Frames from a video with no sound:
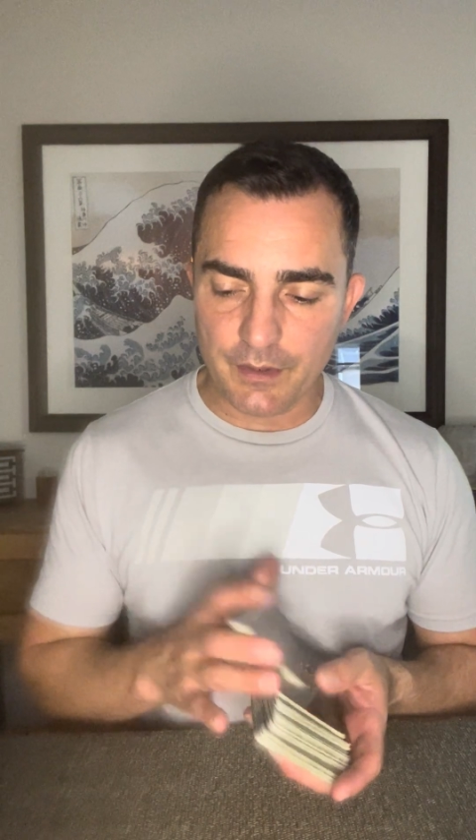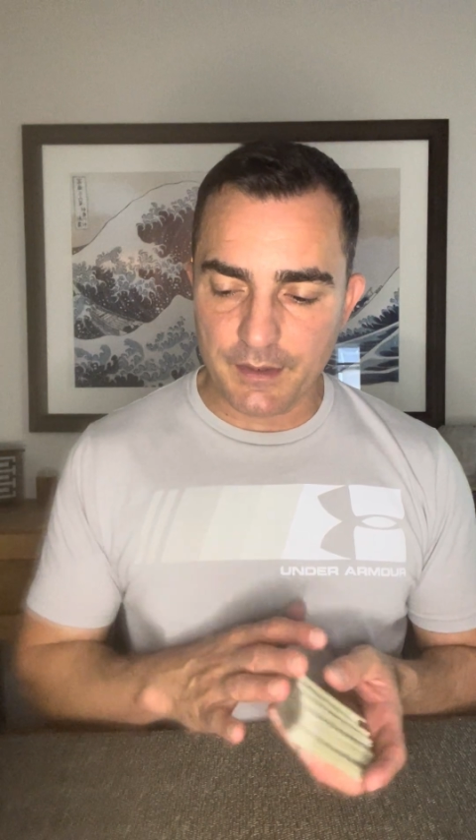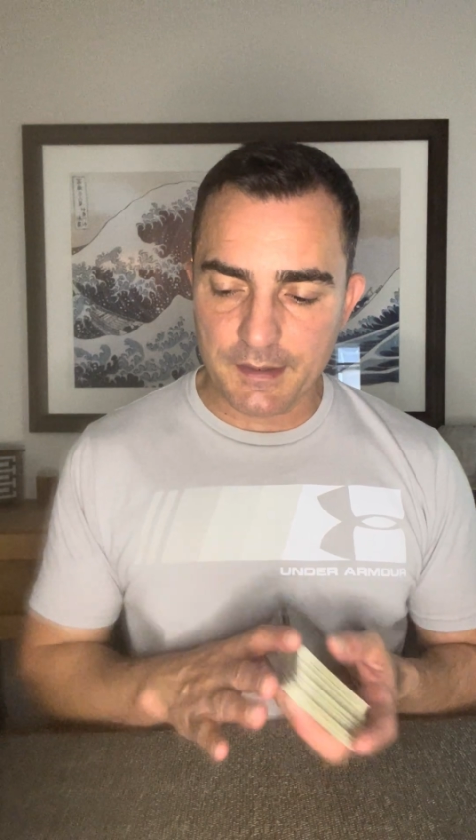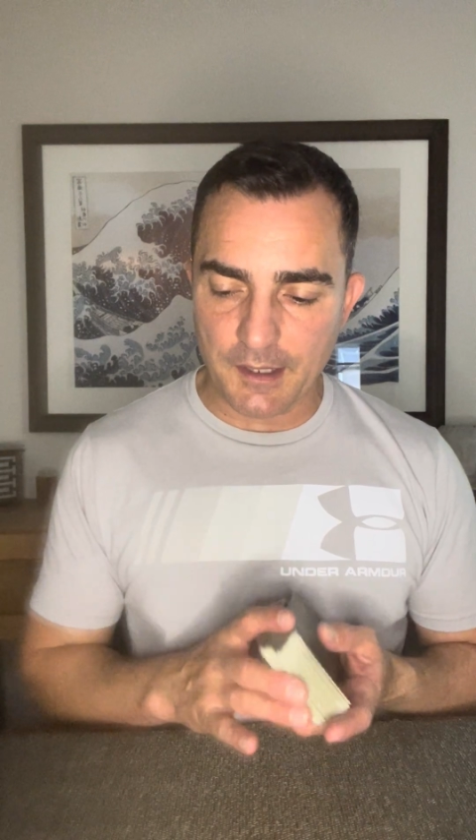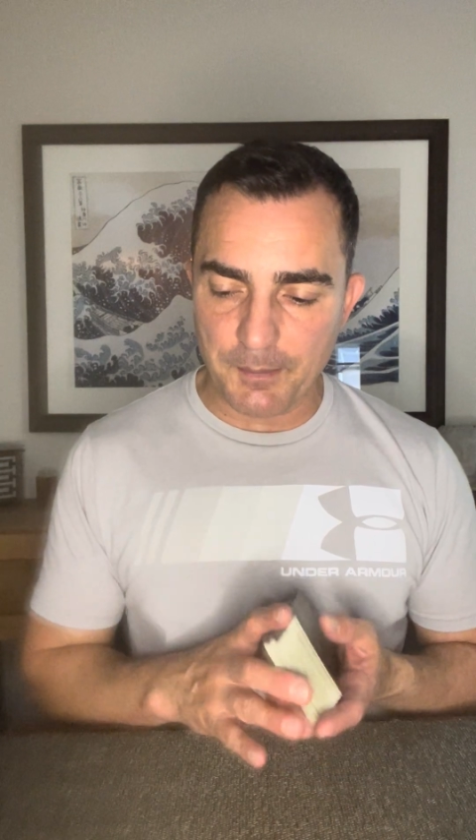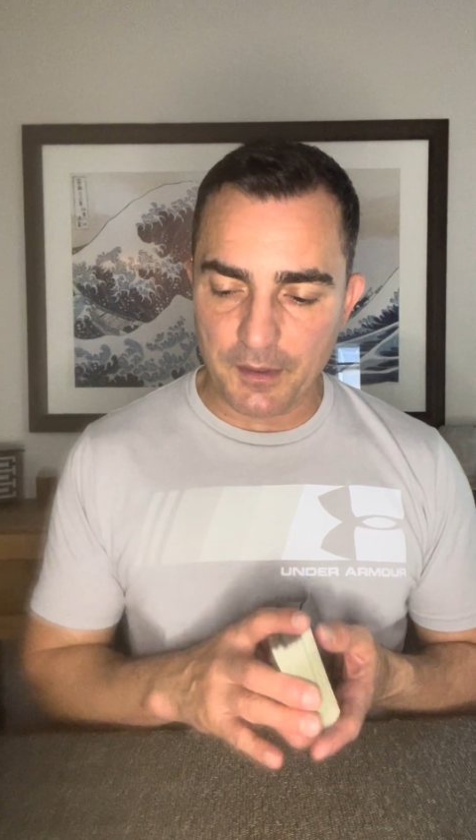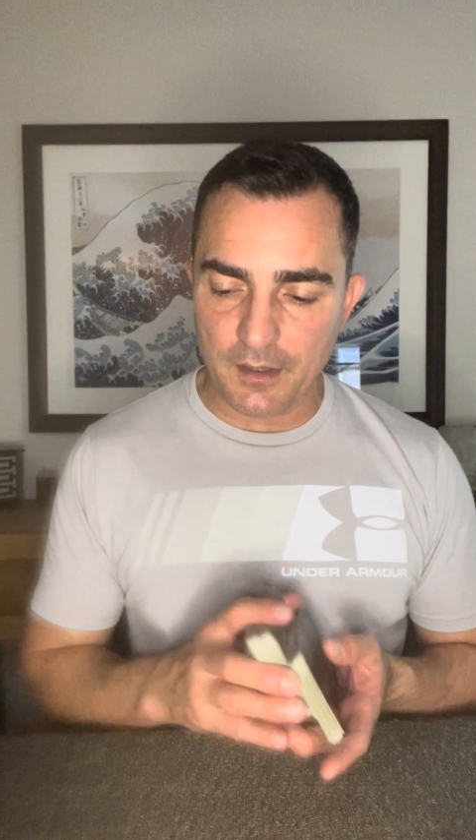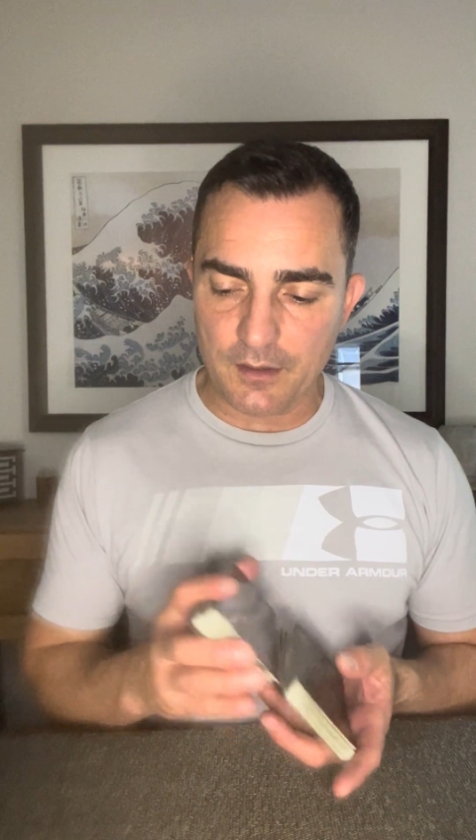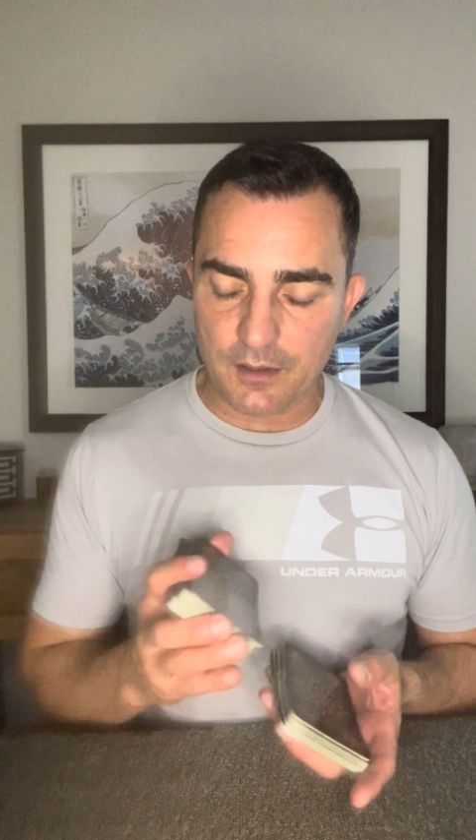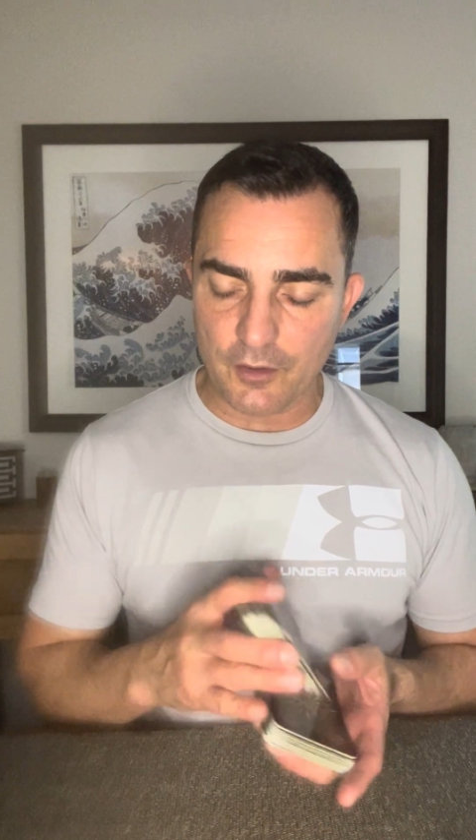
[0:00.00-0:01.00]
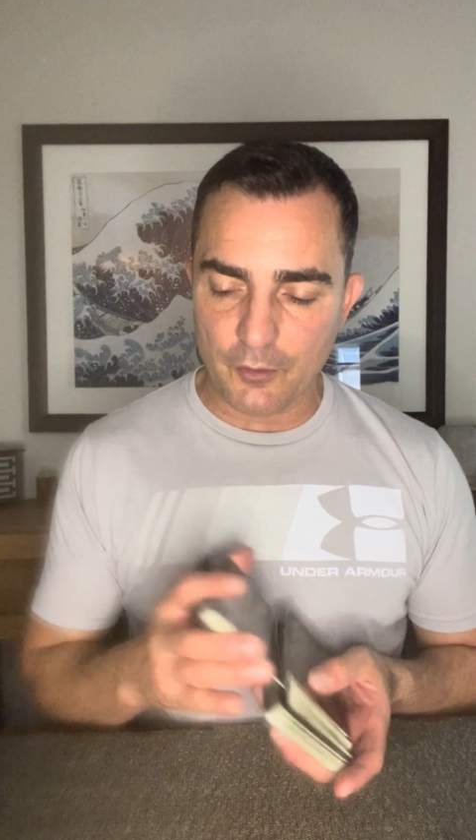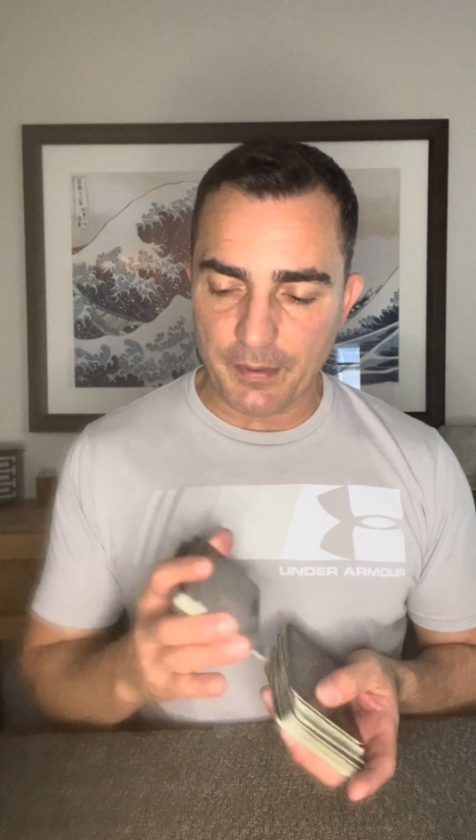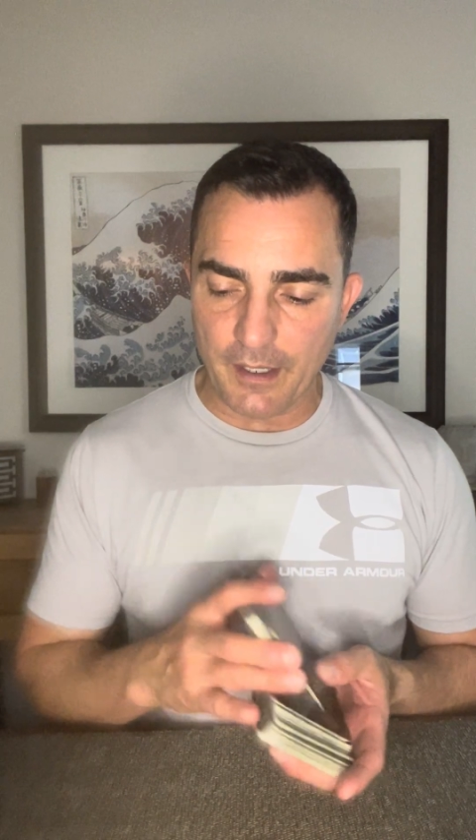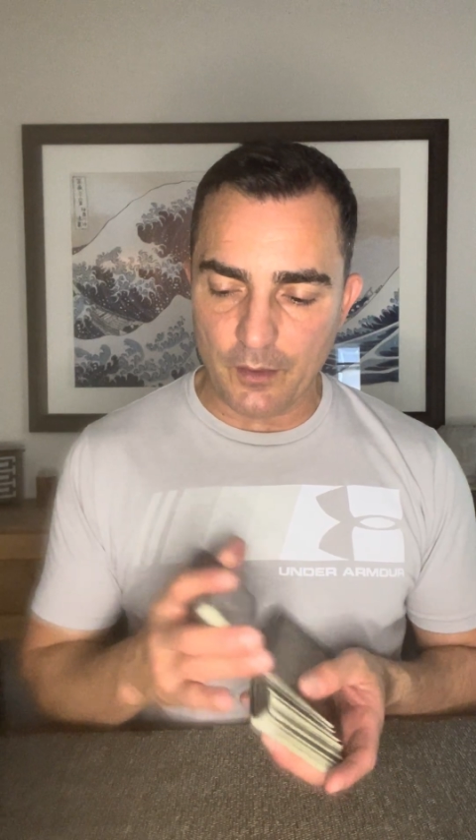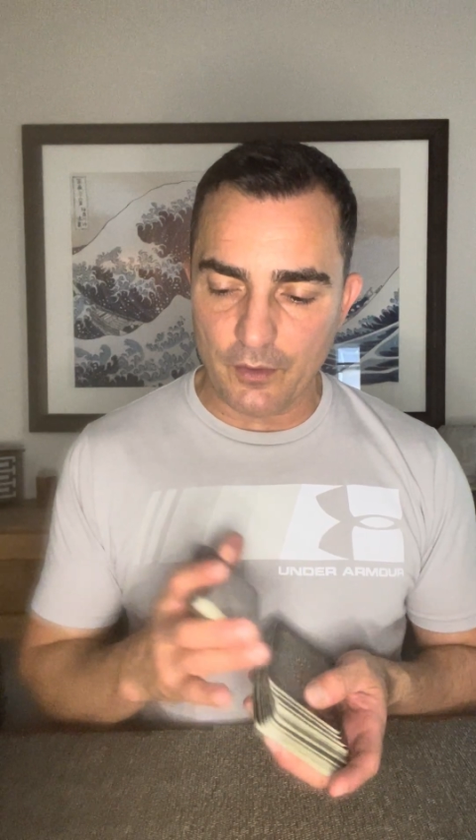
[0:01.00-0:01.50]
stepping into their
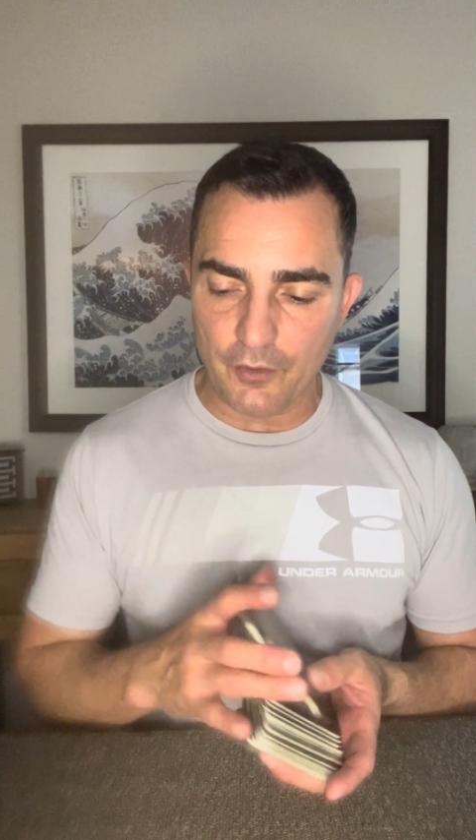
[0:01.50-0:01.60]
power,